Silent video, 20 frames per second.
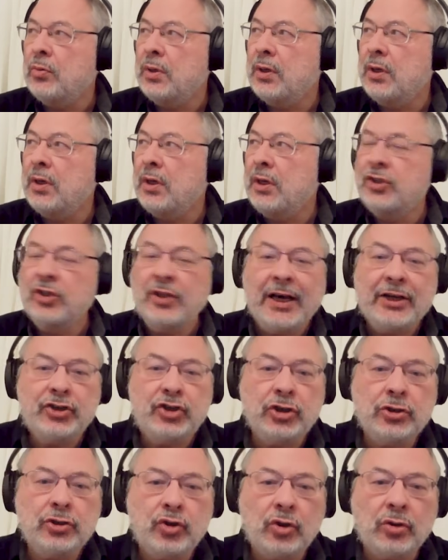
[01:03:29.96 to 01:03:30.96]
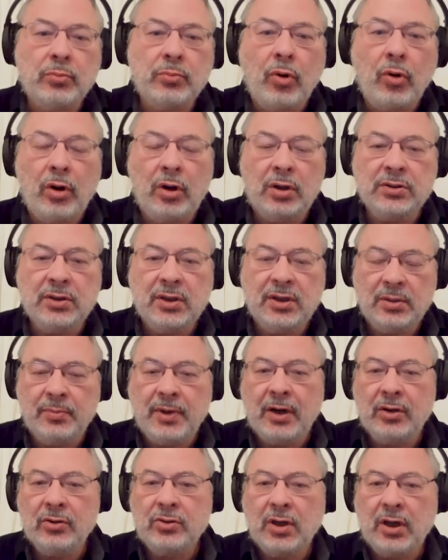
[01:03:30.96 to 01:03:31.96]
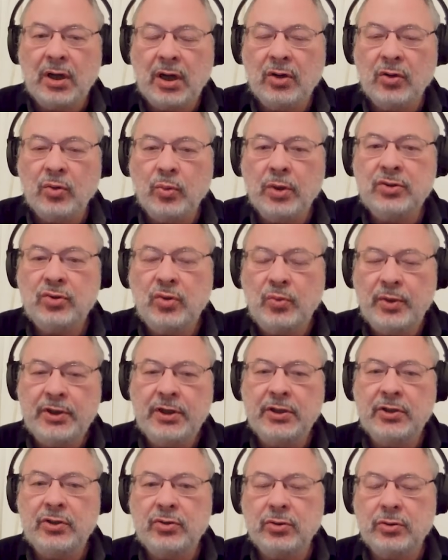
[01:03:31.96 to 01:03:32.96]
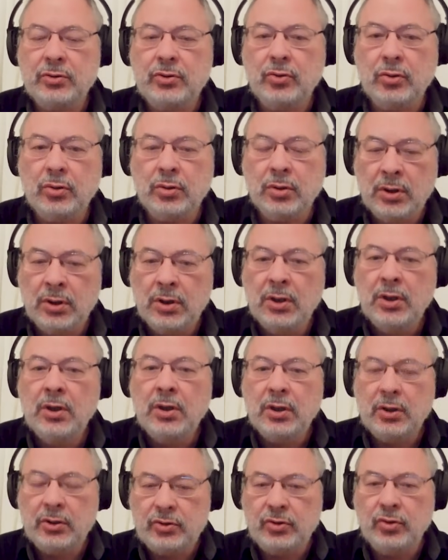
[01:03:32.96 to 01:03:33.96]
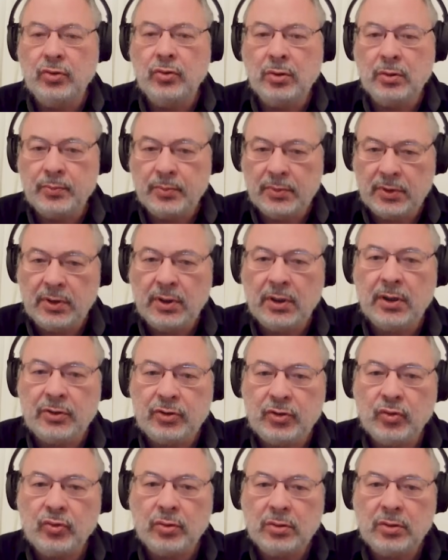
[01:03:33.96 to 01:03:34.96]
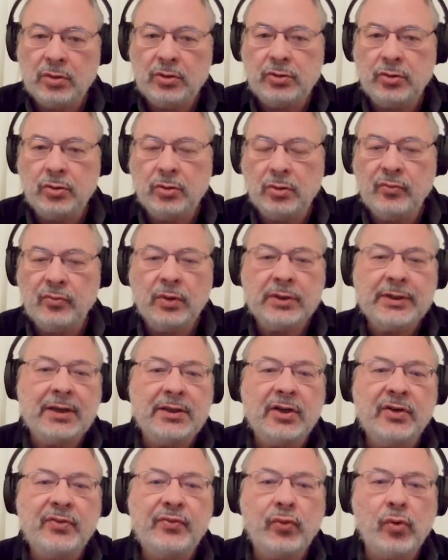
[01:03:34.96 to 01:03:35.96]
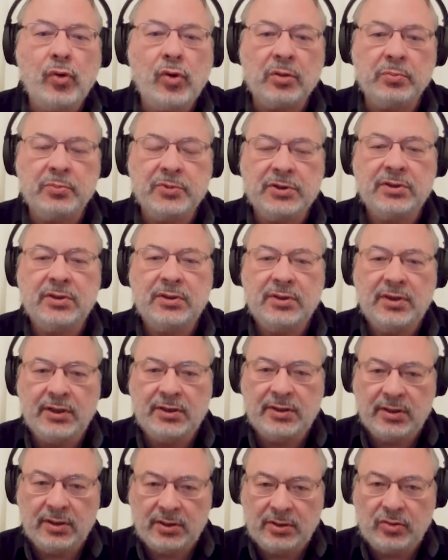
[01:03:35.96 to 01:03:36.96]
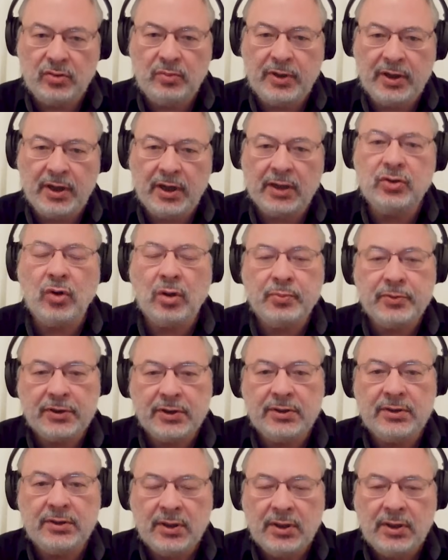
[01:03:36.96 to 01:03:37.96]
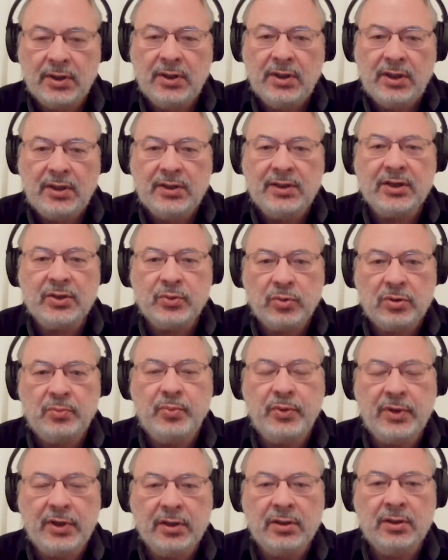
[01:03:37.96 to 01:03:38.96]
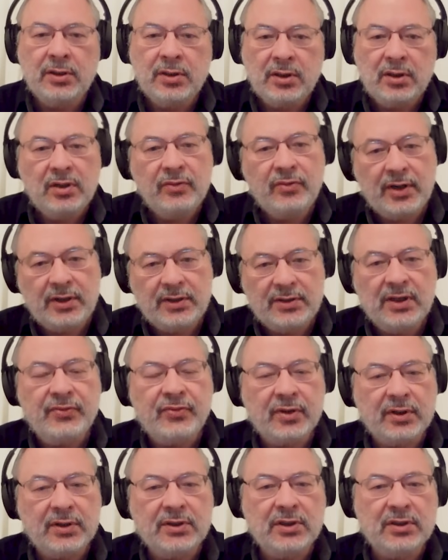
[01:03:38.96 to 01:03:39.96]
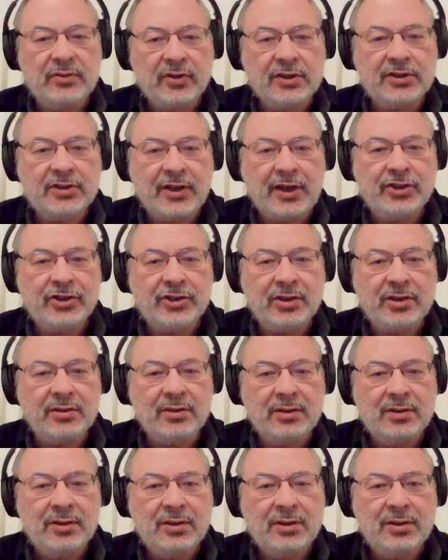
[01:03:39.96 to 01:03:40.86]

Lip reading: intellectual turmoil about what do we need to do to what kind of reforms need to be adopted, that would be a very different conversation.